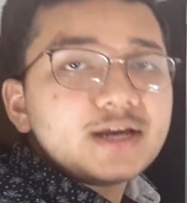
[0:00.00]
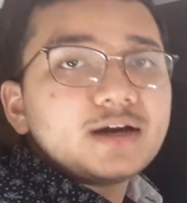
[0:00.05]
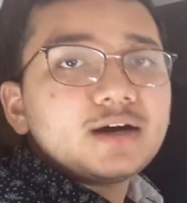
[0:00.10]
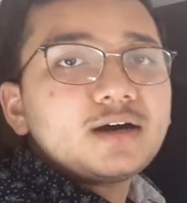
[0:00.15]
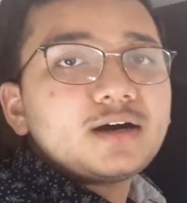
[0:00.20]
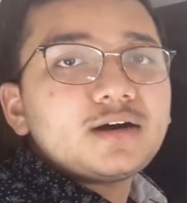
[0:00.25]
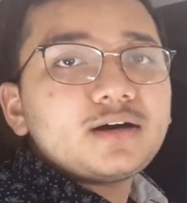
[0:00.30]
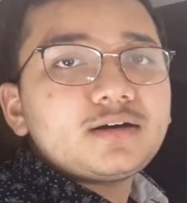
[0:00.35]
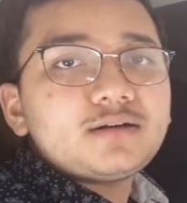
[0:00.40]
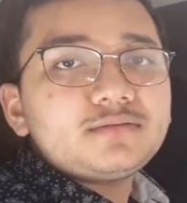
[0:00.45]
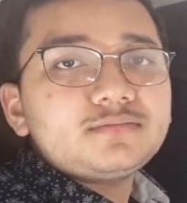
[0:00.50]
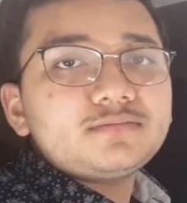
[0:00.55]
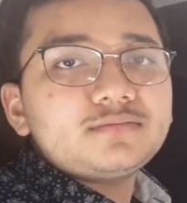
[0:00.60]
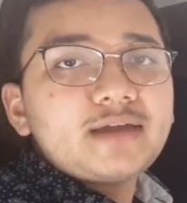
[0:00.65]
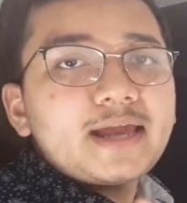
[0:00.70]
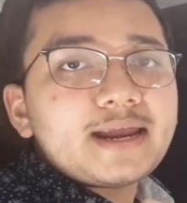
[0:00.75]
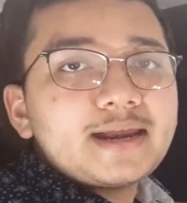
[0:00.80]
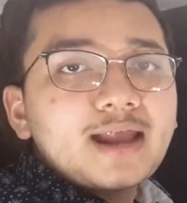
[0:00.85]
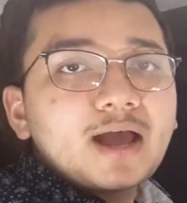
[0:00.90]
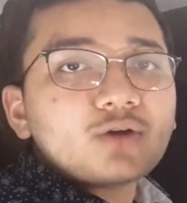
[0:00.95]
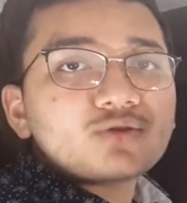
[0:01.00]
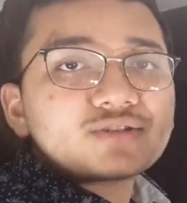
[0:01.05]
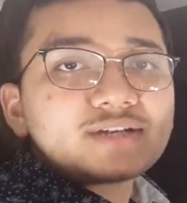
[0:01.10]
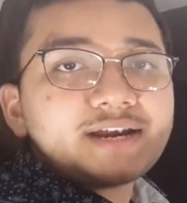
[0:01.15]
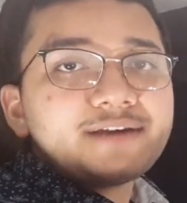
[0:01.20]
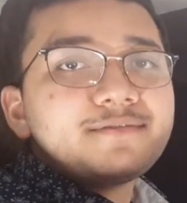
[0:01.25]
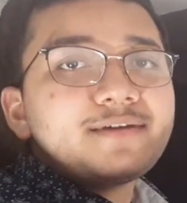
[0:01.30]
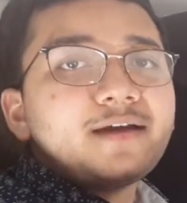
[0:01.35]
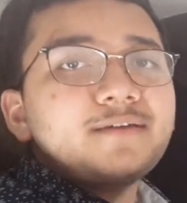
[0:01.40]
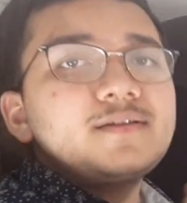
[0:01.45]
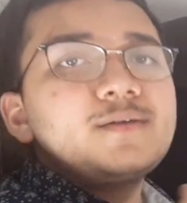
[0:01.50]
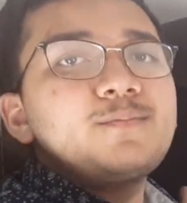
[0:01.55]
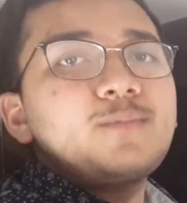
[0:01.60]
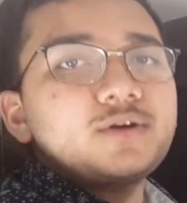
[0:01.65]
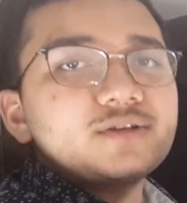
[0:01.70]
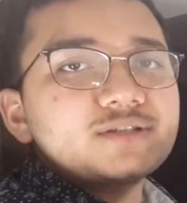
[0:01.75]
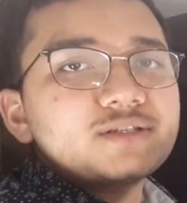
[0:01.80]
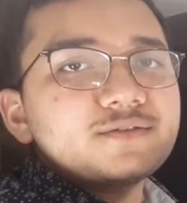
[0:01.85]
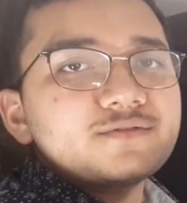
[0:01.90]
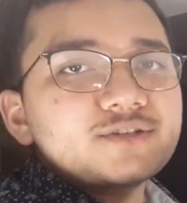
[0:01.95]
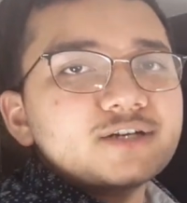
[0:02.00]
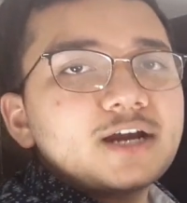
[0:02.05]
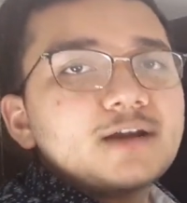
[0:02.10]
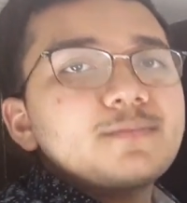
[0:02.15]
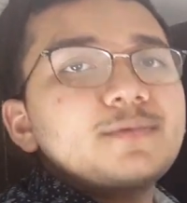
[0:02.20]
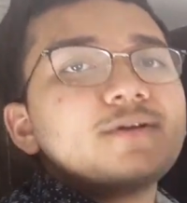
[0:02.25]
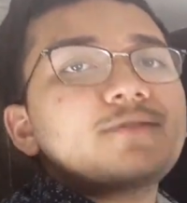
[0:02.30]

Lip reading: and outside we have the positive charge.